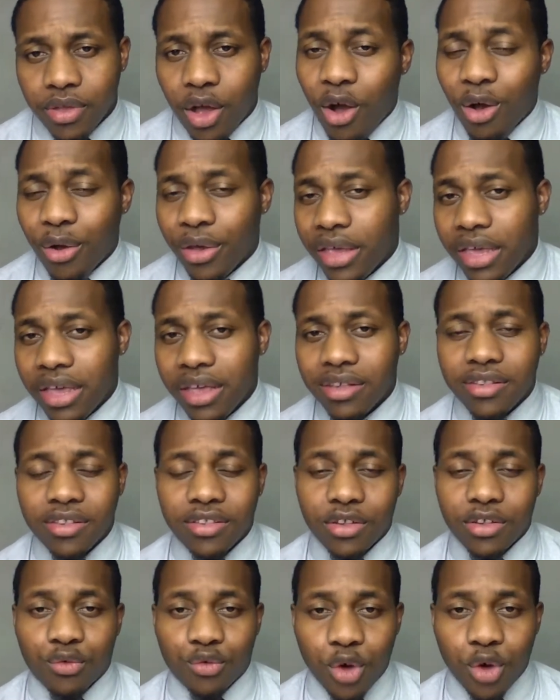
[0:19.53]
All he
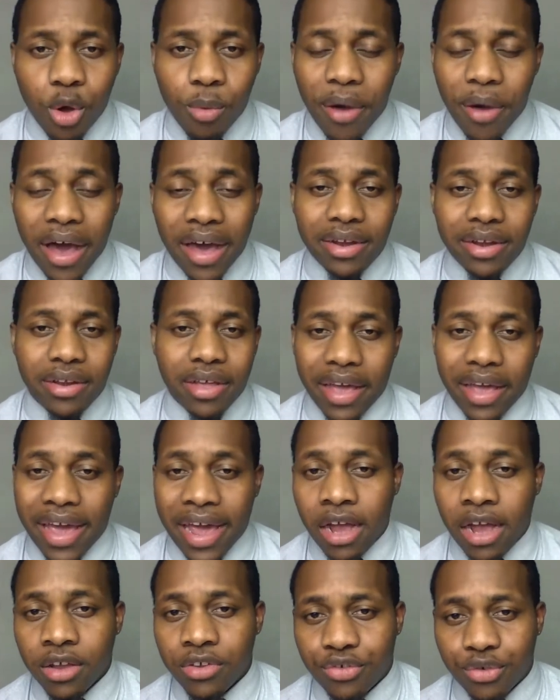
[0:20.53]
is a robot, an
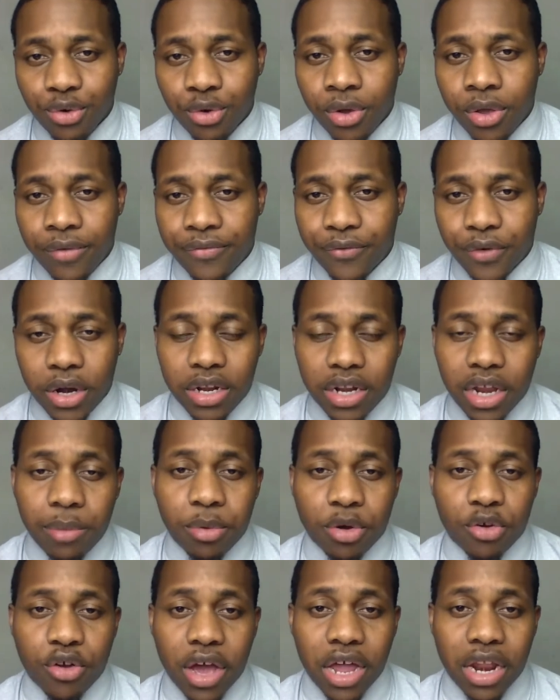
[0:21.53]
android for the
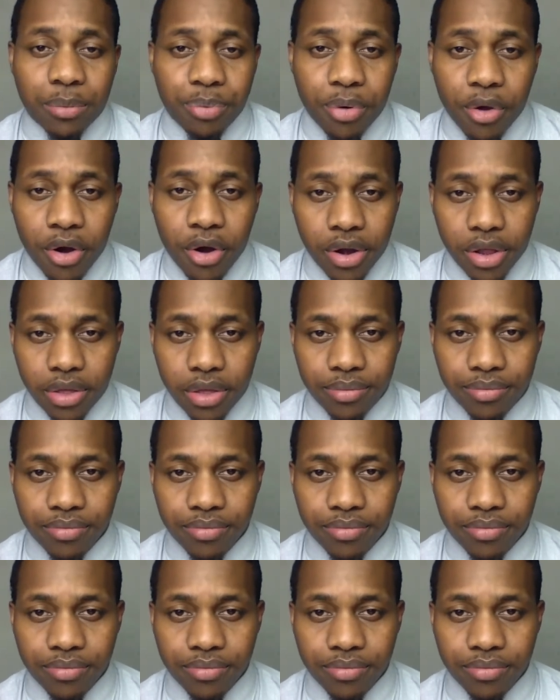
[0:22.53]
Democratic Party.